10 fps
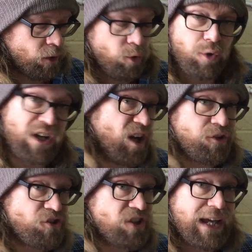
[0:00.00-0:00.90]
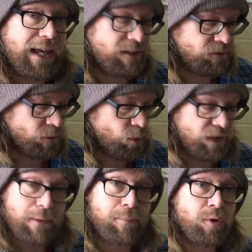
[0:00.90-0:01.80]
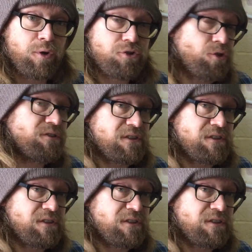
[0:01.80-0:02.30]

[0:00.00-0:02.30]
or garden shed or in a porch or